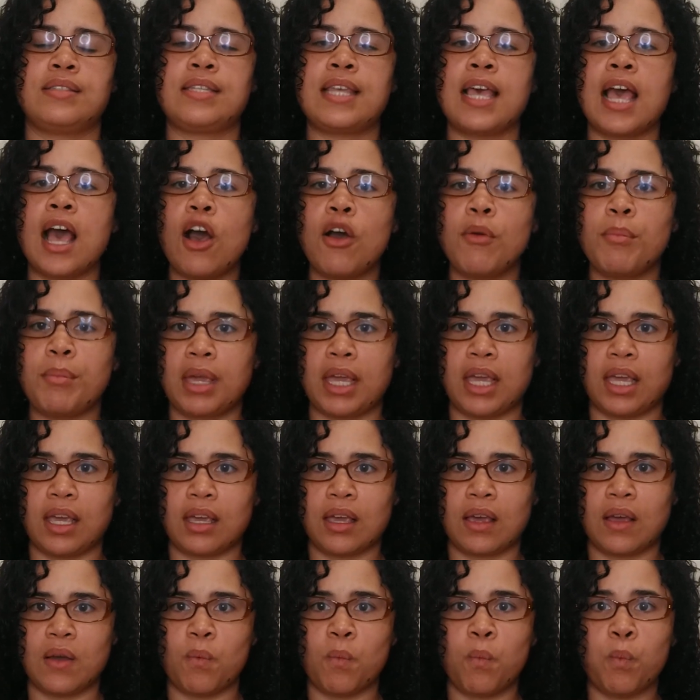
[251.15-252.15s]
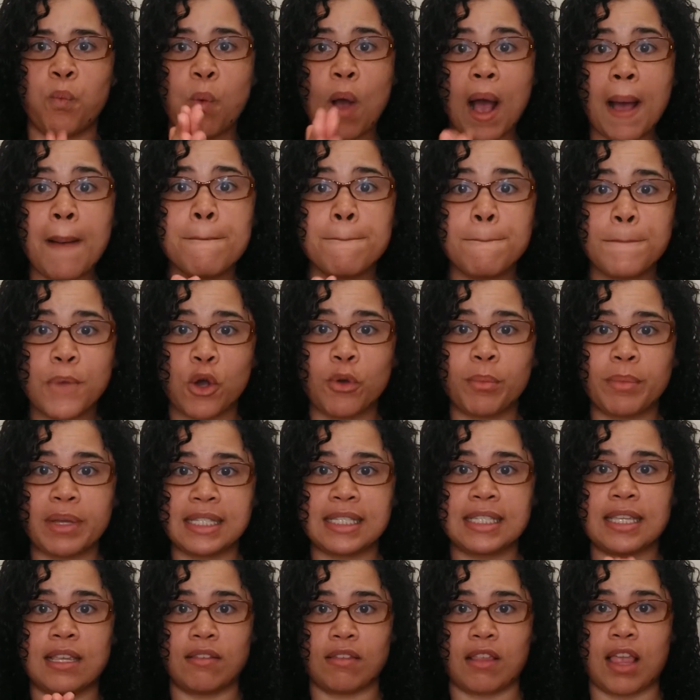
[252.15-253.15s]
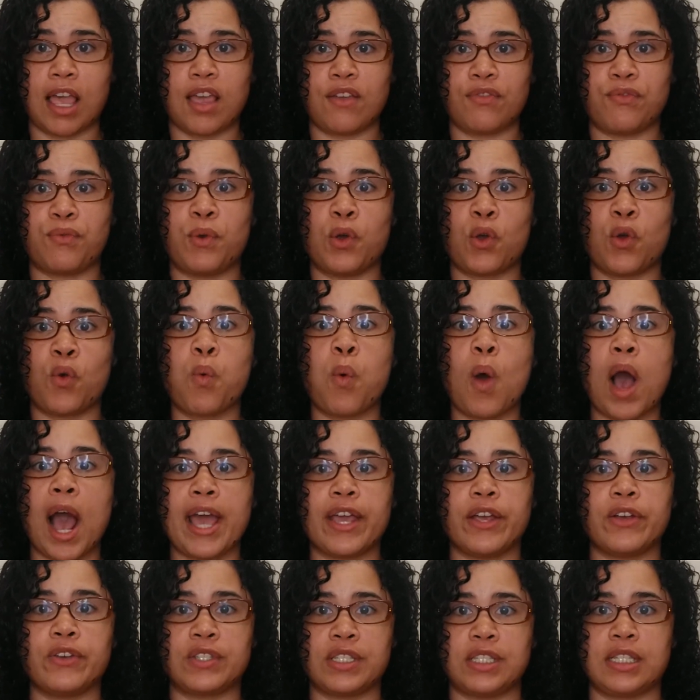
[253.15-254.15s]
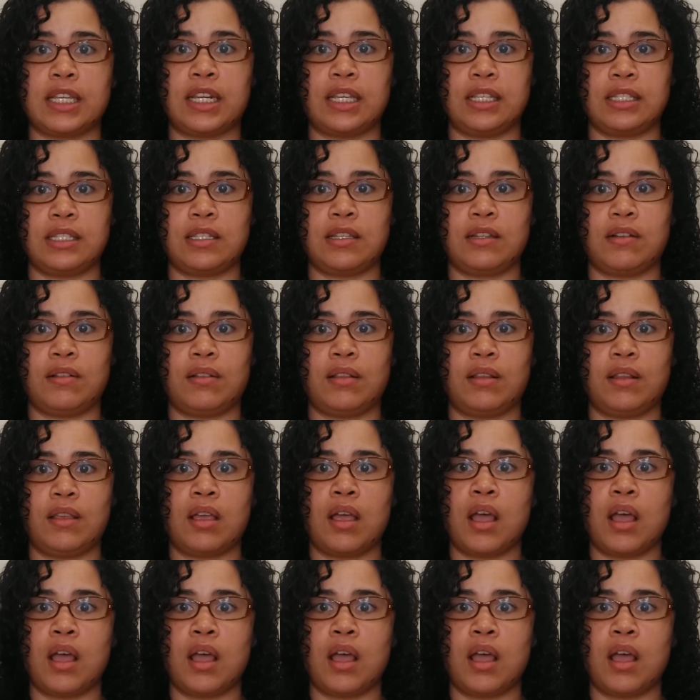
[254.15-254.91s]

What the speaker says: Tell me, what moments in life require sitting still?